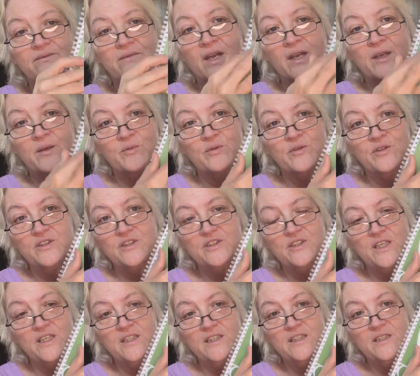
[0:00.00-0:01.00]
I
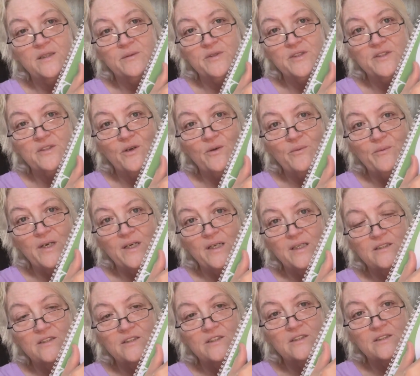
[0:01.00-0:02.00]
appreciated him so
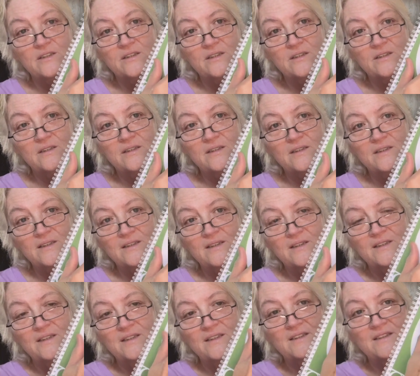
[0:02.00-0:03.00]
much.
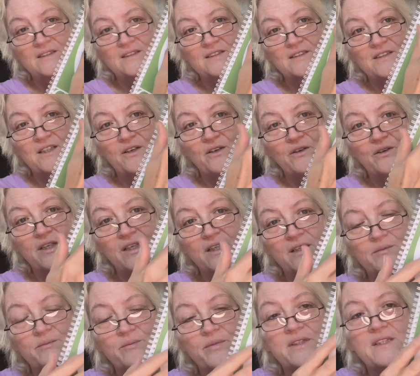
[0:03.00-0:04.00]
So,
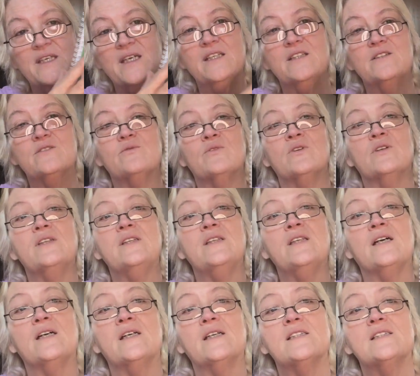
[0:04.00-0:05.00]
but that is really
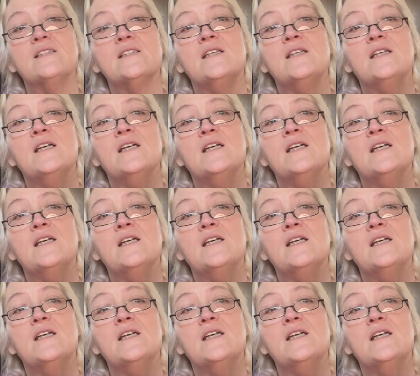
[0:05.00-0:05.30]
nice.